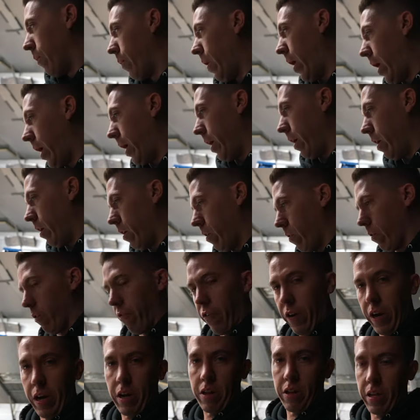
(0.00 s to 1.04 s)
but we're
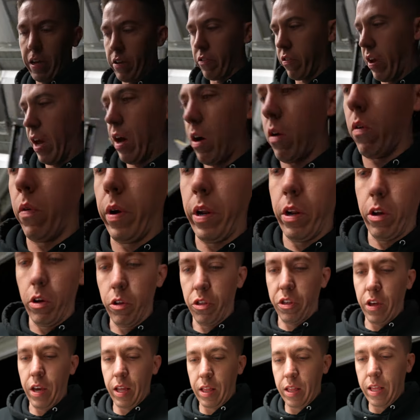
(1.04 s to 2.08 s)
figuring things out. We
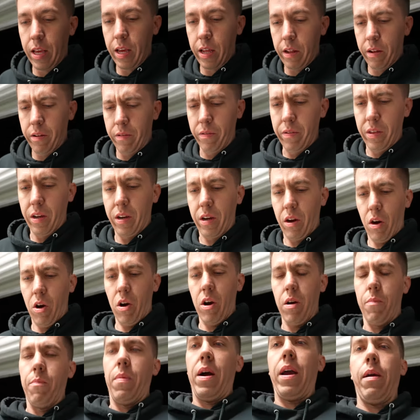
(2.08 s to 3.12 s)
do think that the
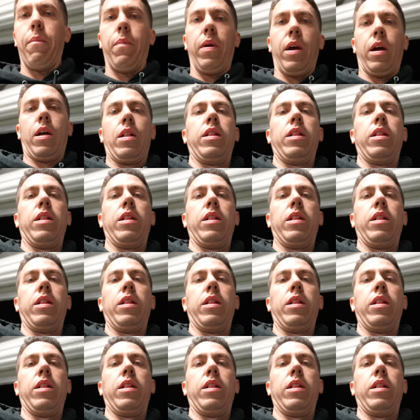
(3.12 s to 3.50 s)
car might be a